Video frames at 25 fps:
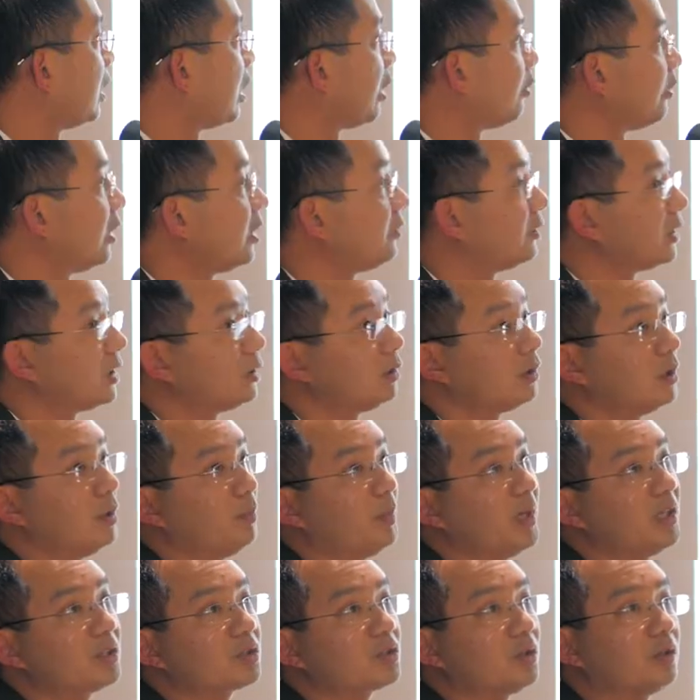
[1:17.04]
However, the
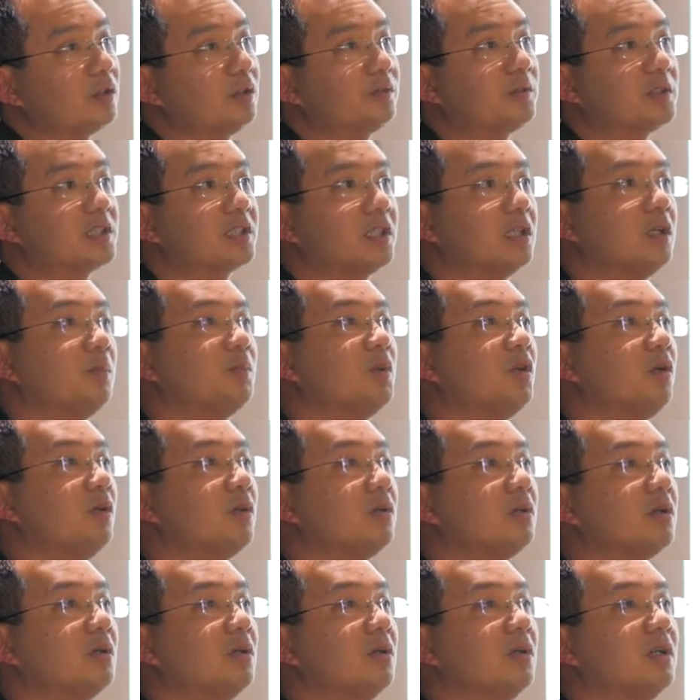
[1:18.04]
main story for
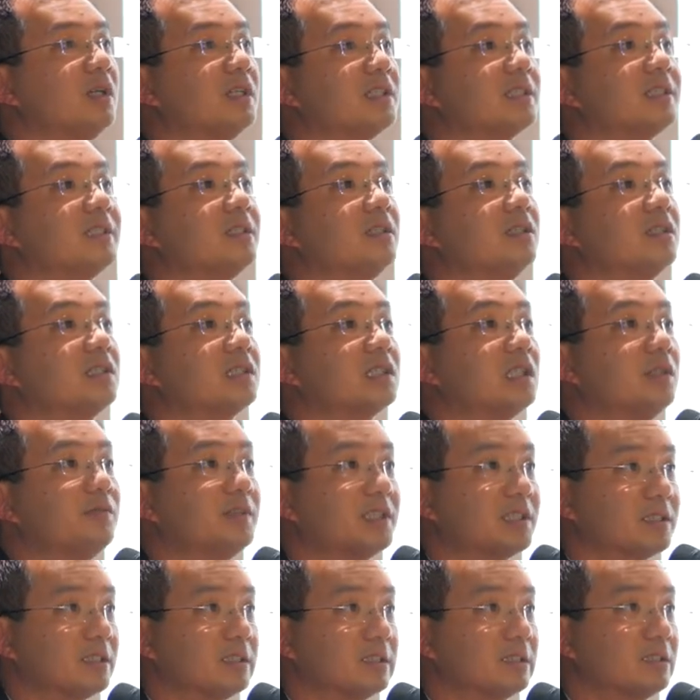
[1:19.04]
Singapore is
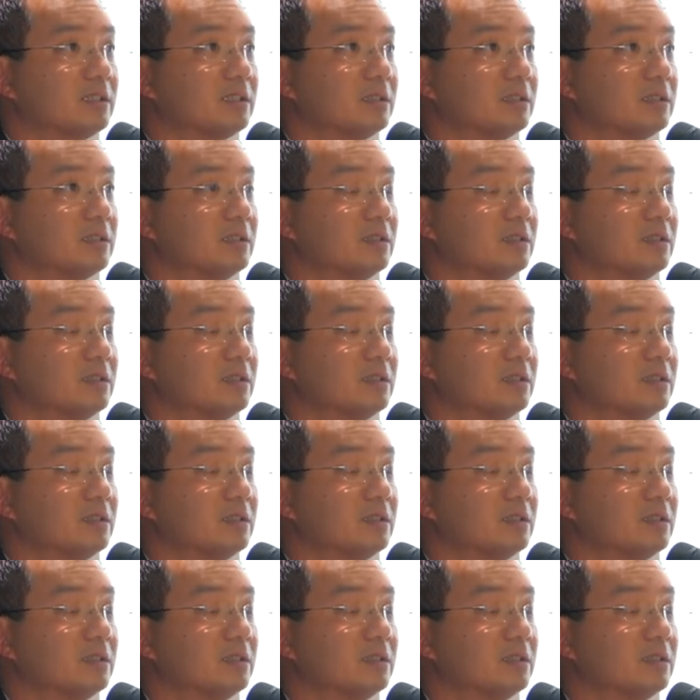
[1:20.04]
services.